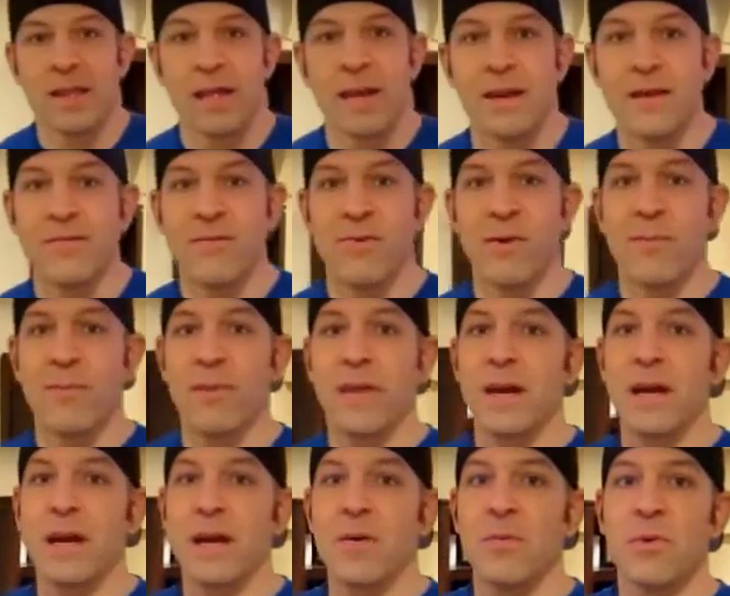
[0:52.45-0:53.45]
then from
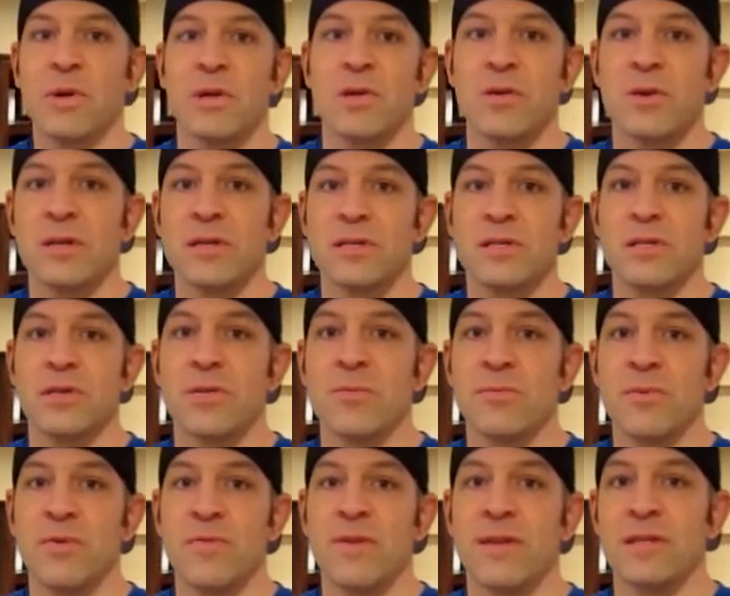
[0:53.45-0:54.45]
there, we're going to
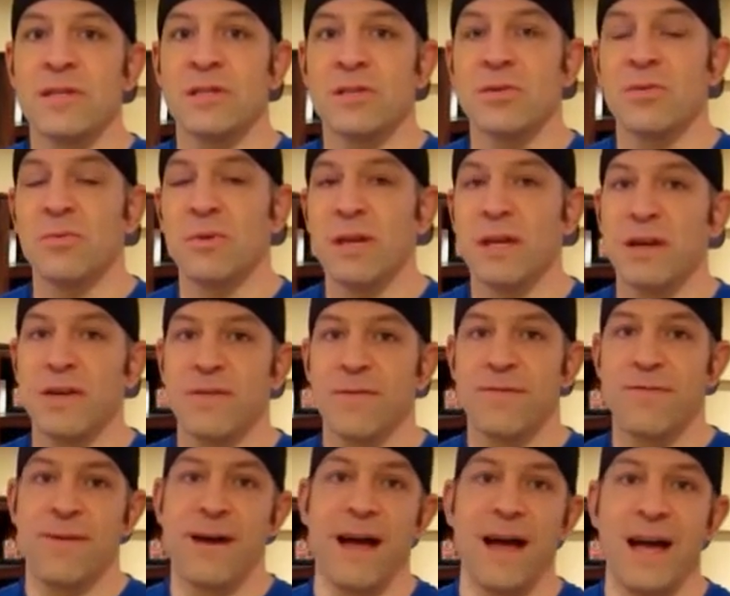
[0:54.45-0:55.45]
move into week
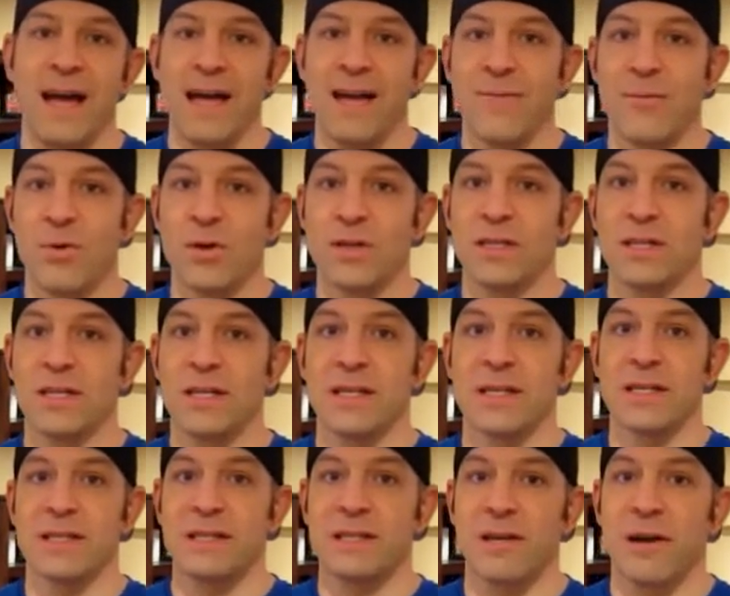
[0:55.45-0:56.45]
5, which
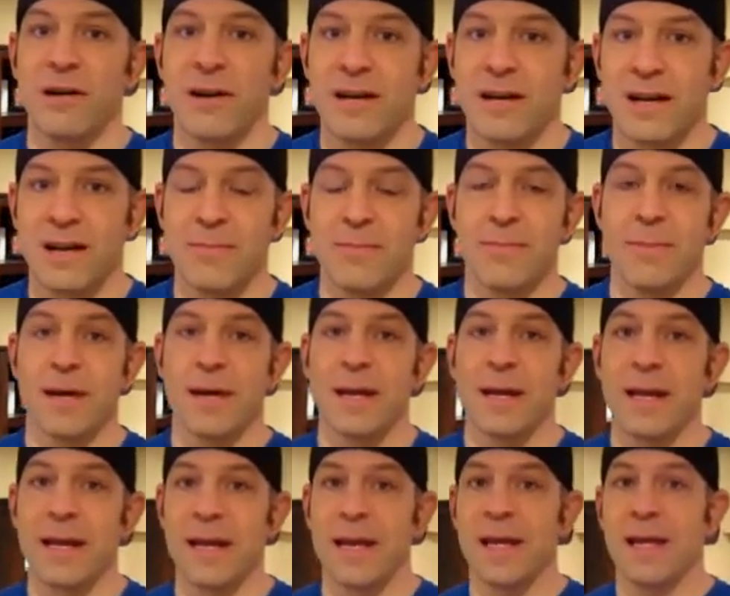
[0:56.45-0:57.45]
is starting on
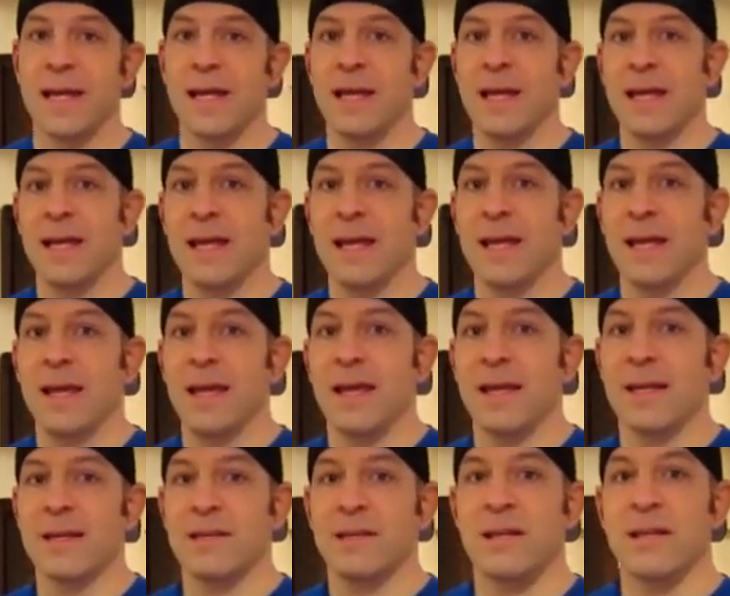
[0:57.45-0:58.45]
Monday,
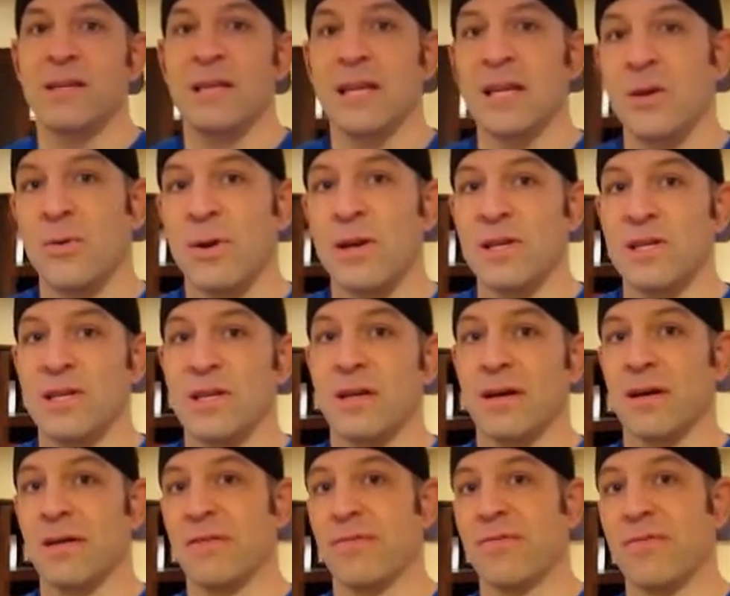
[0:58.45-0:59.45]
and continuation
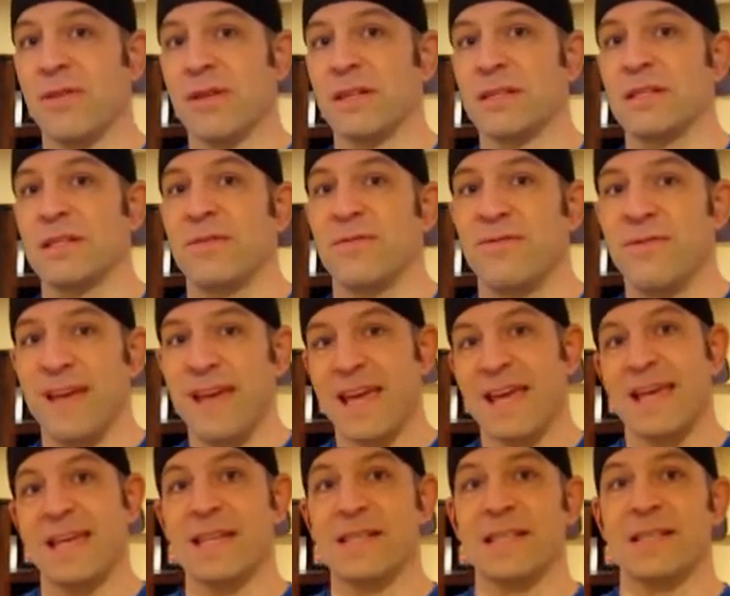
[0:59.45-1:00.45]
of this
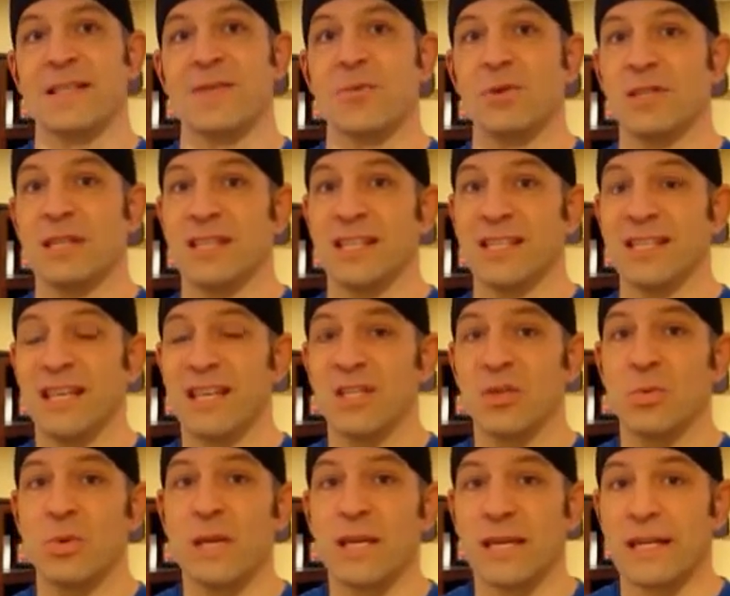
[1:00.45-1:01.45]
phase, which is
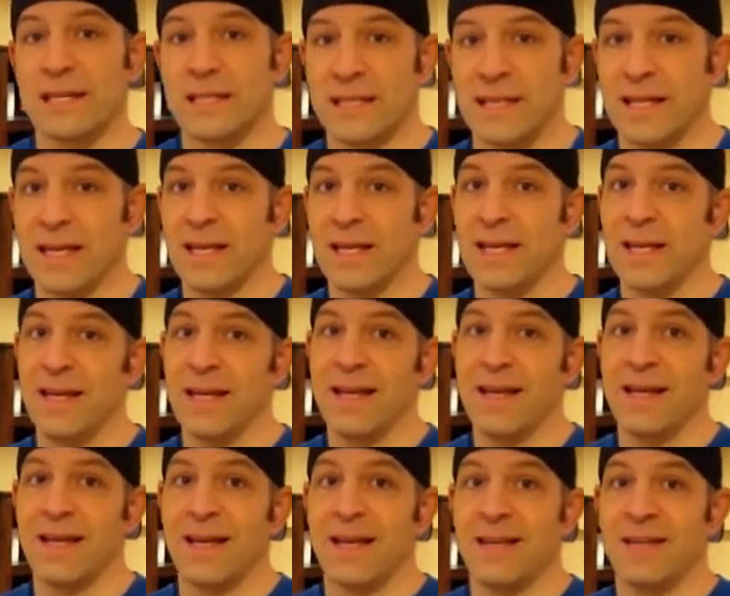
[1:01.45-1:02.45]
6 weeks.
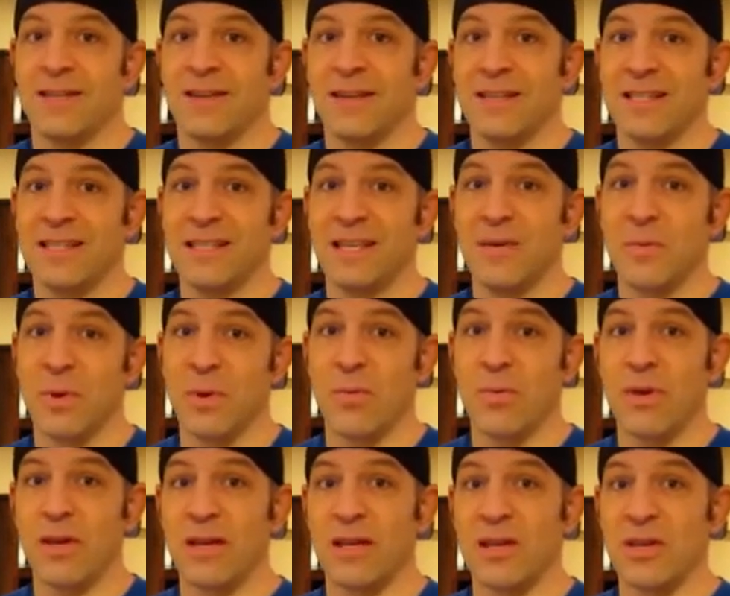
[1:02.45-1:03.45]
So let's see what
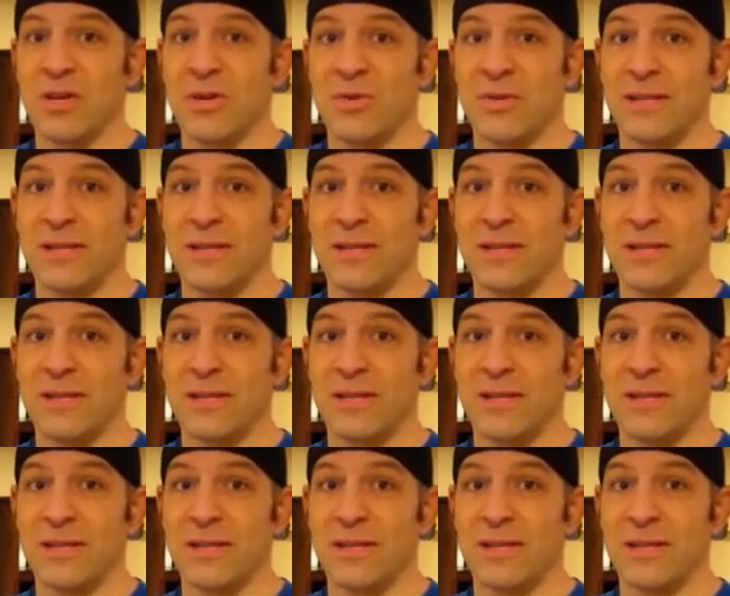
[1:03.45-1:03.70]
we can do